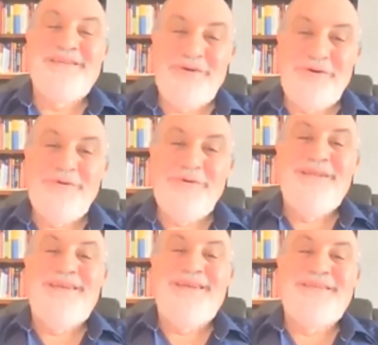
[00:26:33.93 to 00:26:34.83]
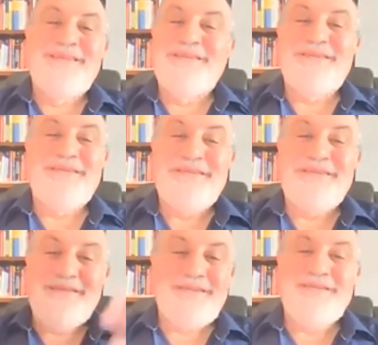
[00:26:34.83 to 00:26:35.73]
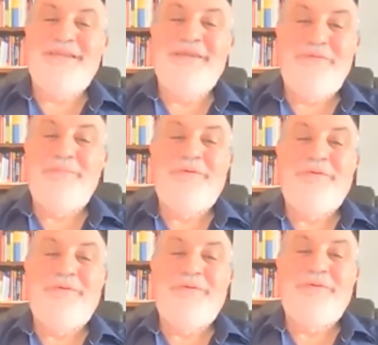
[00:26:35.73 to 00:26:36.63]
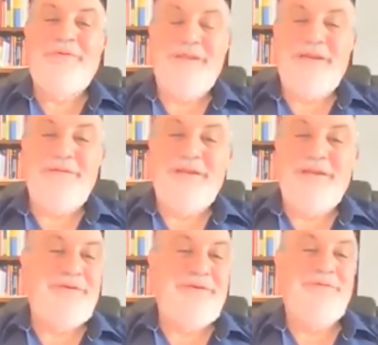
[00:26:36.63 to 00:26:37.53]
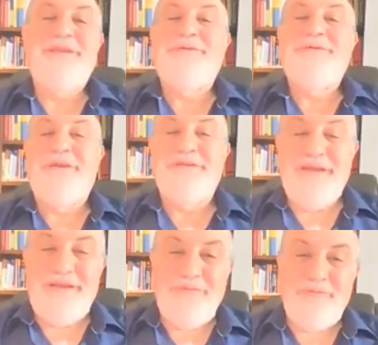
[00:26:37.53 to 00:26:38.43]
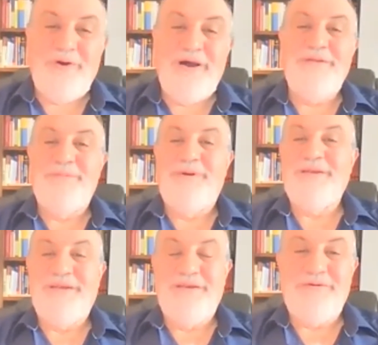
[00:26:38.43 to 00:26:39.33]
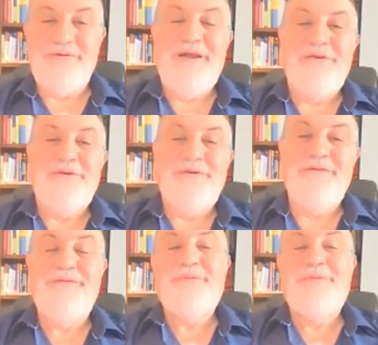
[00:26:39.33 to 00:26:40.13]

so it, it's it's it's the same for portfolio for a lot of things. We don't need to understand why the market can crash. If you're